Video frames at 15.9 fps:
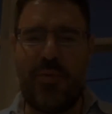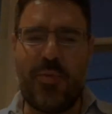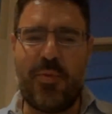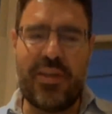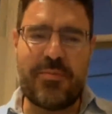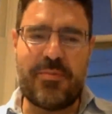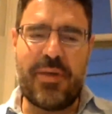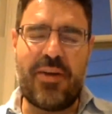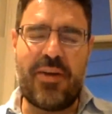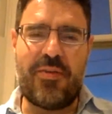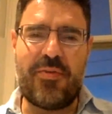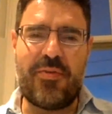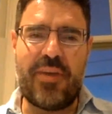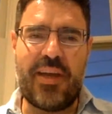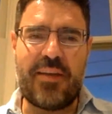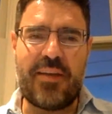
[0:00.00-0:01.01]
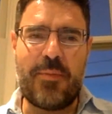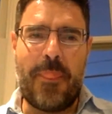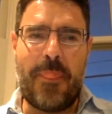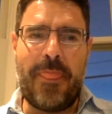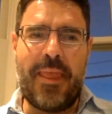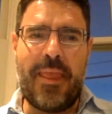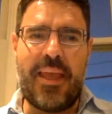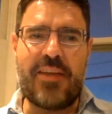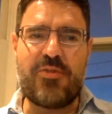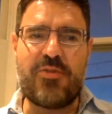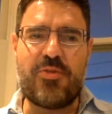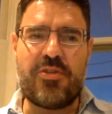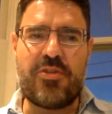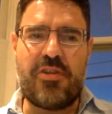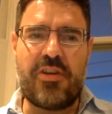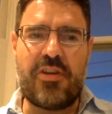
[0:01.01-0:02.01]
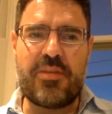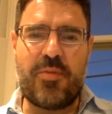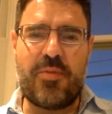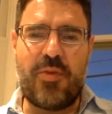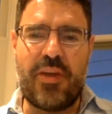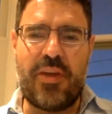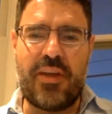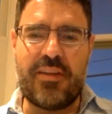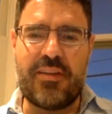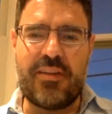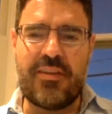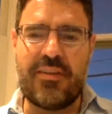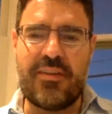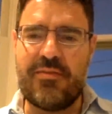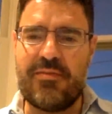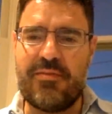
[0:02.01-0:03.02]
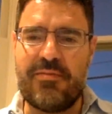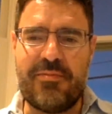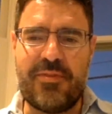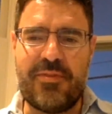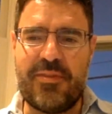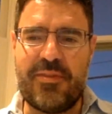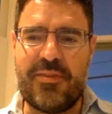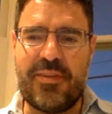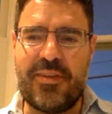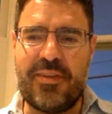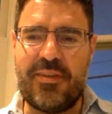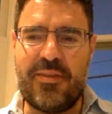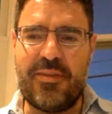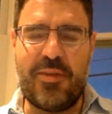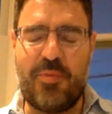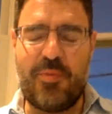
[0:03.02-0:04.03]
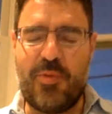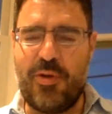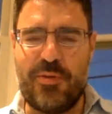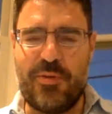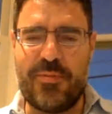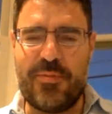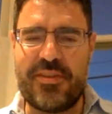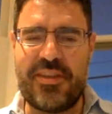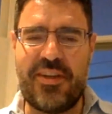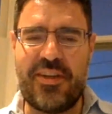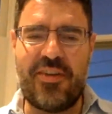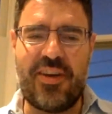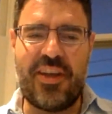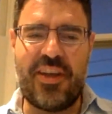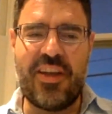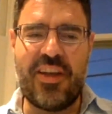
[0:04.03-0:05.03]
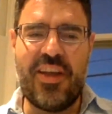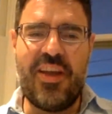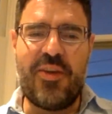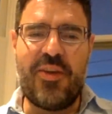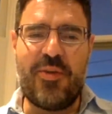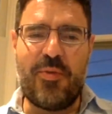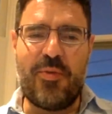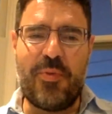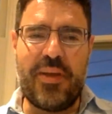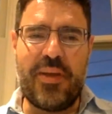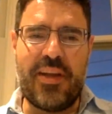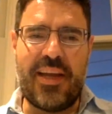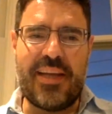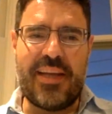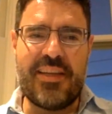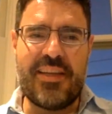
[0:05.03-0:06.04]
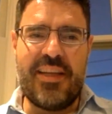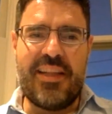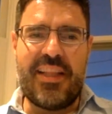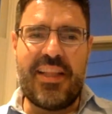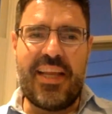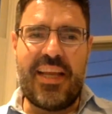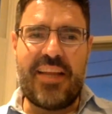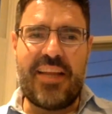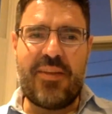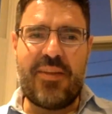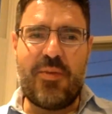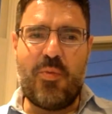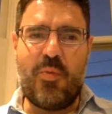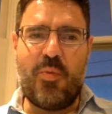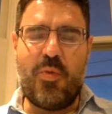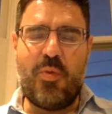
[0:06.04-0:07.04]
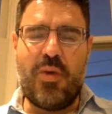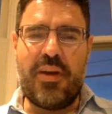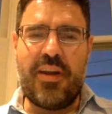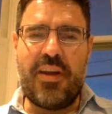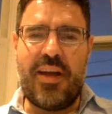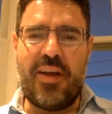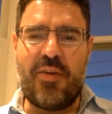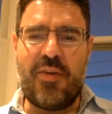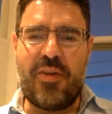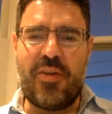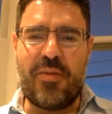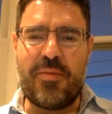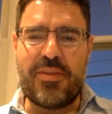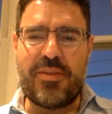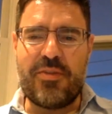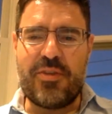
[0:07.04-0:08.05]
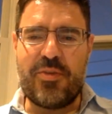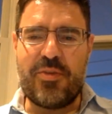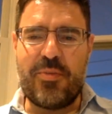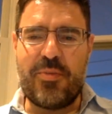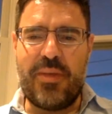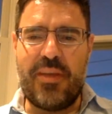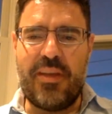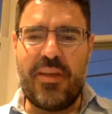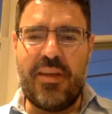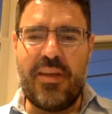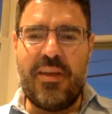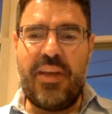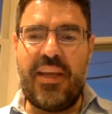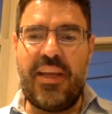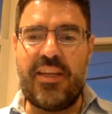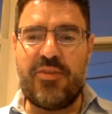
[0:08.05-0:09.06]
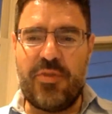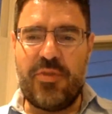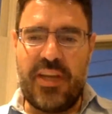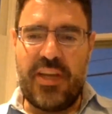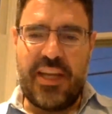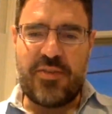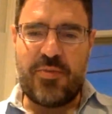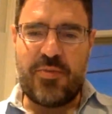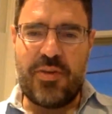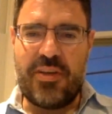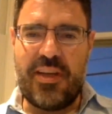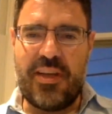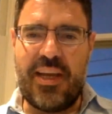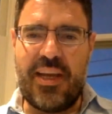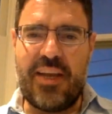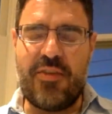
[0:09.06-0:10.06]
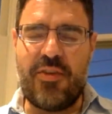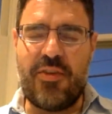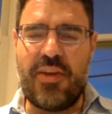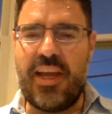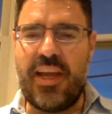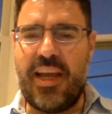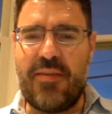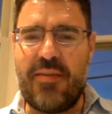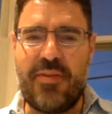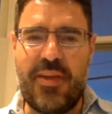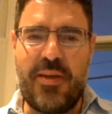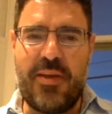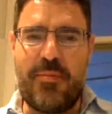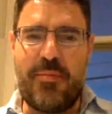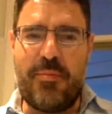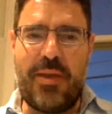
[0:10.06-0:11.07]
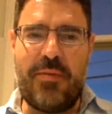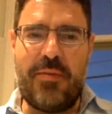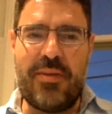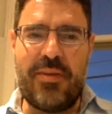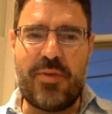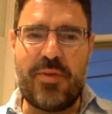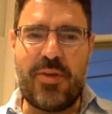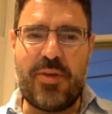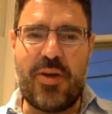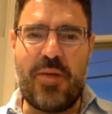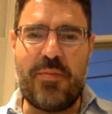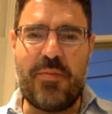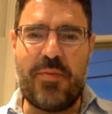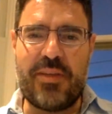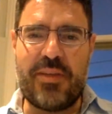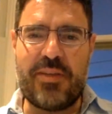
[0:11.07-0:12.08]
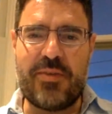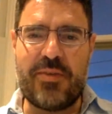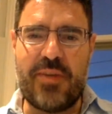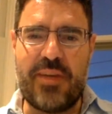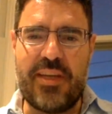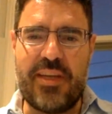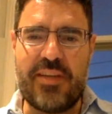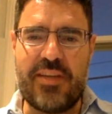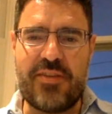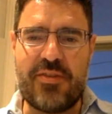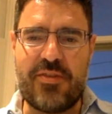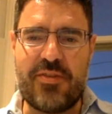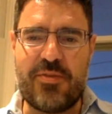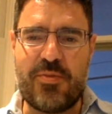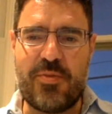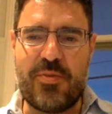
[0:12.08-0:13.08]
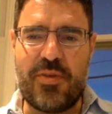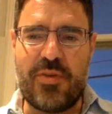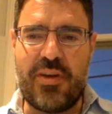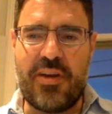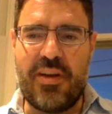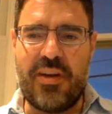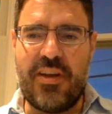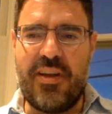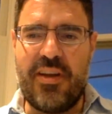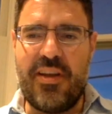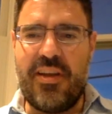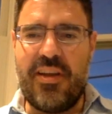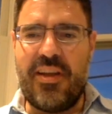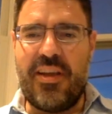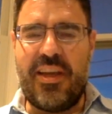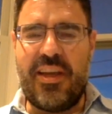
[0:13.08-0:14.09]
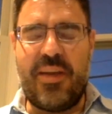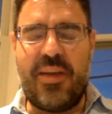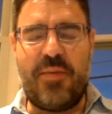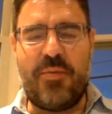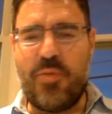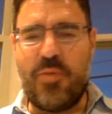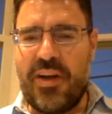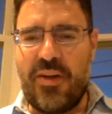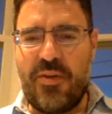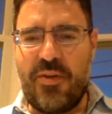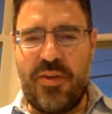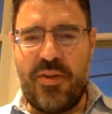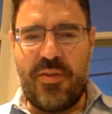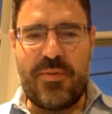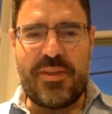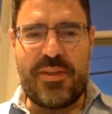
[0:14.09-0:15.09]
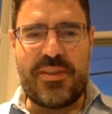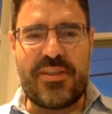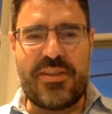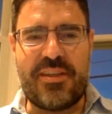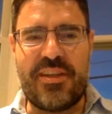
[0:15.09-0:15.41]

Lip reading: As you start exploring the world of machine learning, you'll realize that one algorithm is going to be feeding into the next one, and you're going to have maybe some complex relations where in one algorithm is outputting or